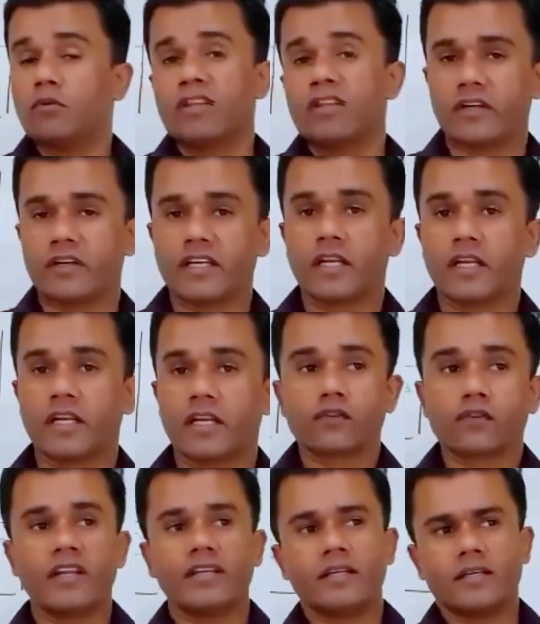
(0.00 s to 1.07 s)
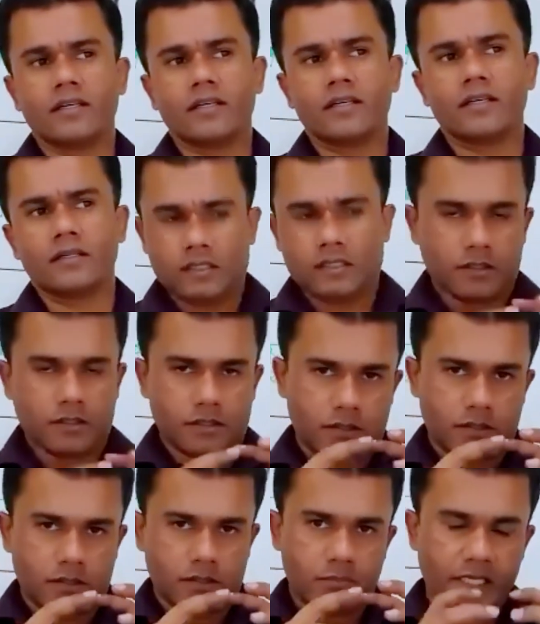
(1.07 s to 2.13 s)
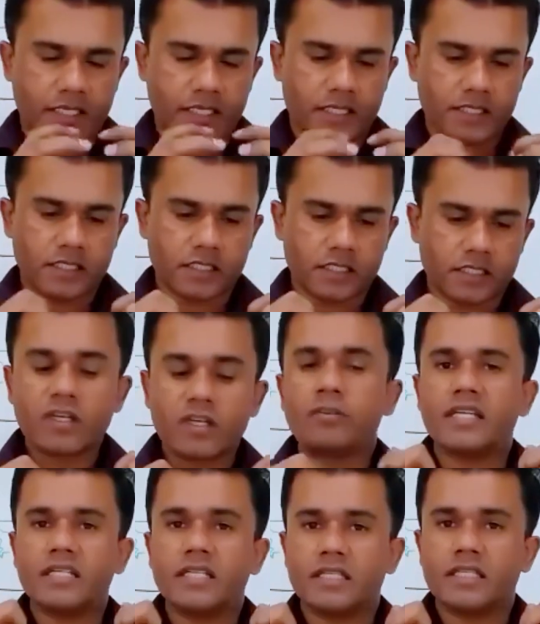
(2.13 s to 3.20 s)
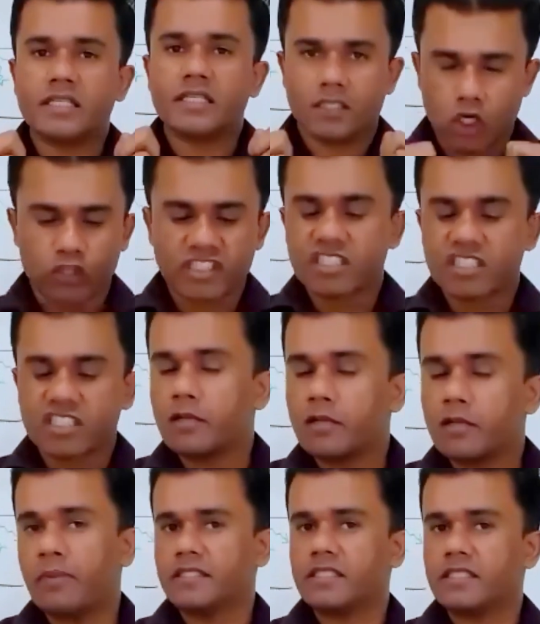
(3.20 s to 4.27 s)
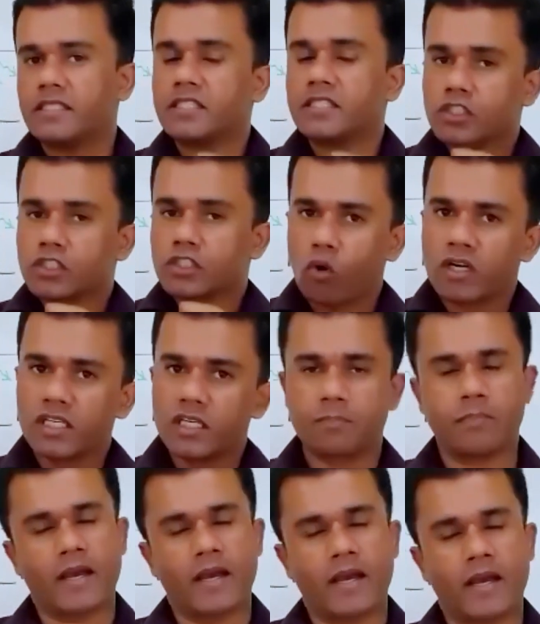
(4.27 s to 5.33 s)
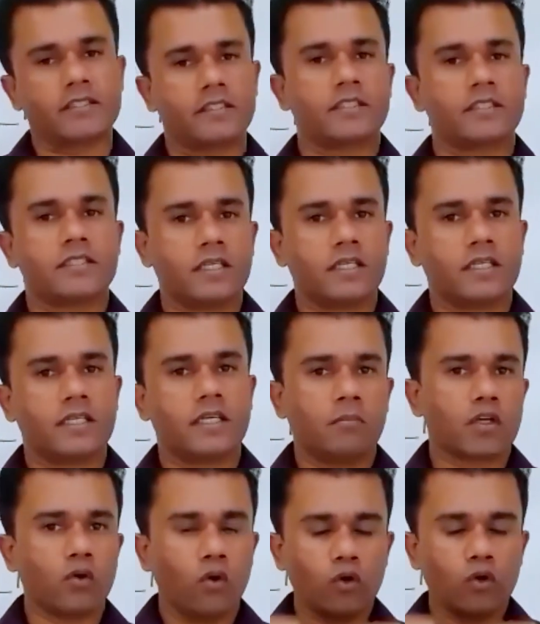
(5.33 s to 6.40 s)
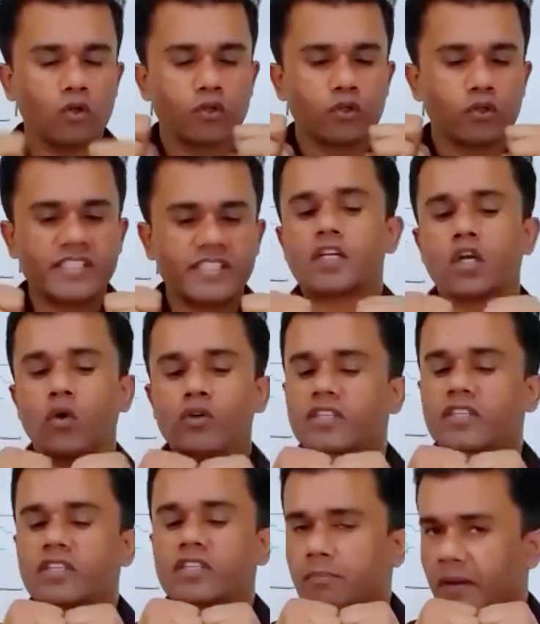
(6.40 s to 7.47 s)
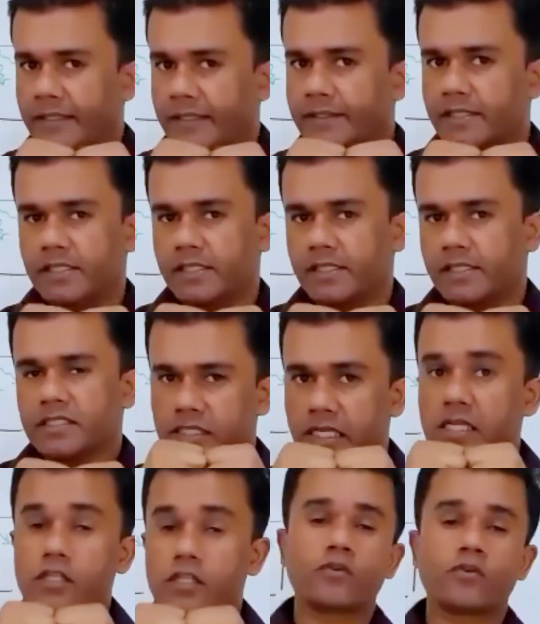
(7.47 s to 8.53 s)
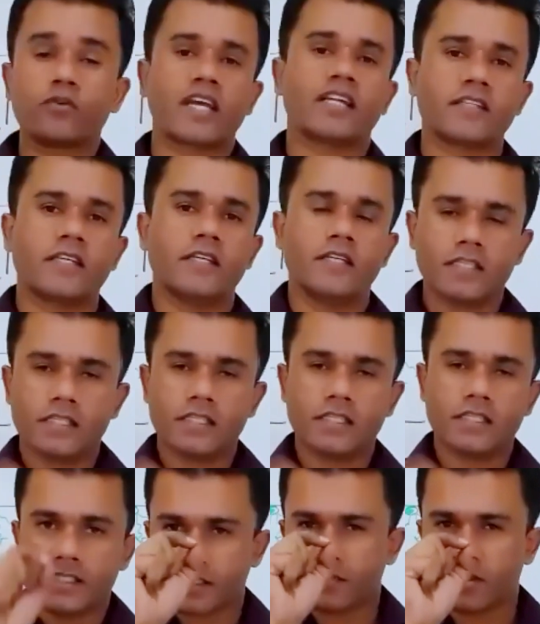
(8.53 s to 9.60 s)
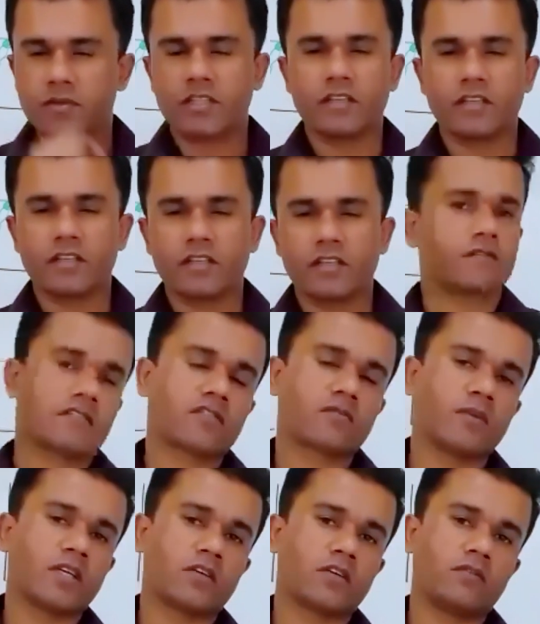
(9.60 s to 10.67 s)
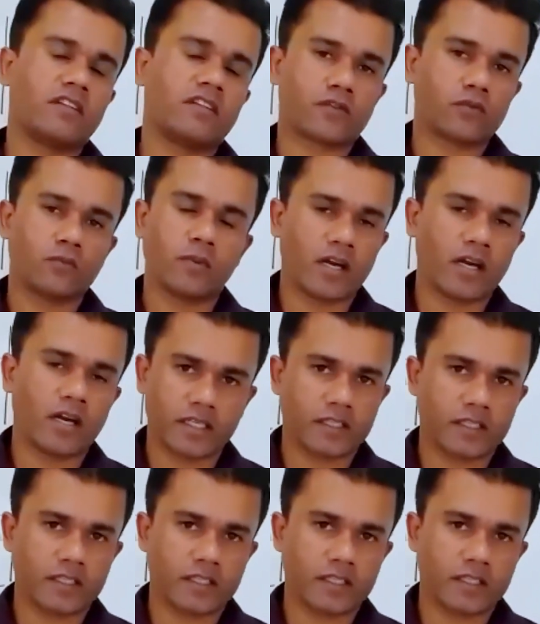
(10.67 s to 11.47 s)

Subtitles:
solid. Solid, the particles will be closely packed, strongly packed. But although it is closely packed, still you can see some empty spaces between these two particles.